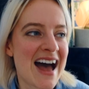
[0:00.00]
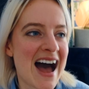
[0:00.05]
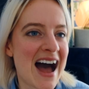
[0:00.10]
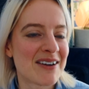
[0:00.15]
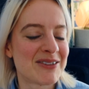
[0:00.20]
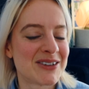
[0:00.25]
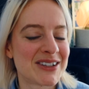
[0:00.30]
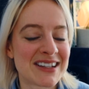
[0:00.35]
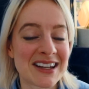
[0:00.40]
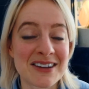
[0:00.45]

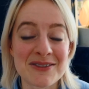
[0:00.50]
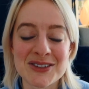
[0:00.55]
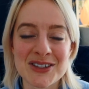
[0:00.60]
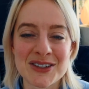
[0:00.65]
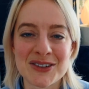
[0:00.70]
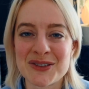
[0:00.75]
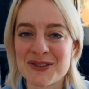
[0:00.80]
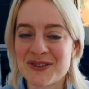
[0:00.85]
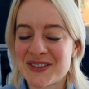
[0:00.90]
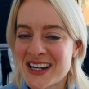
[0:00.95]
I would love
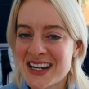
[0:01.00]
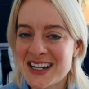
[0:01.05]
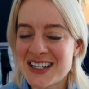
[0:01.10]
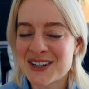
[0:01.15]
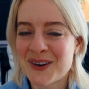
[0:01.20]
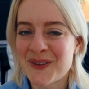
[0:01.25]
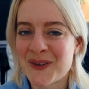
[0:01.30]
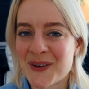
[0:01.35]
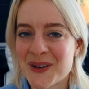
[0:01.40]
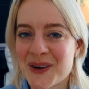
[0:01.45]
to
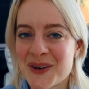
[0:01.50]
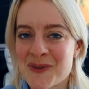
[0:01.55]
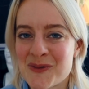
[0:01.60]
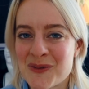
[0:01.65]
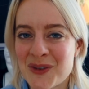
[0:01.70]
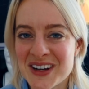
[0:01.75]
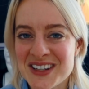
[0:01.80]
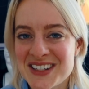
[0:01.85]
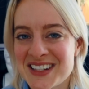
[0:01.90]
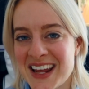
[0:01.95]
read or
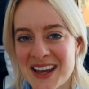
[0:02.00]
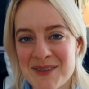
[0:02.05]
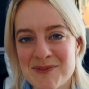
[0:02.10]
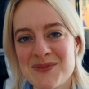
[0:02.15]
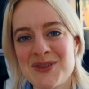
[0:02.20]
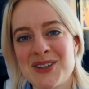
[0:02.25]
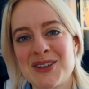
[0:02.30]
watch them,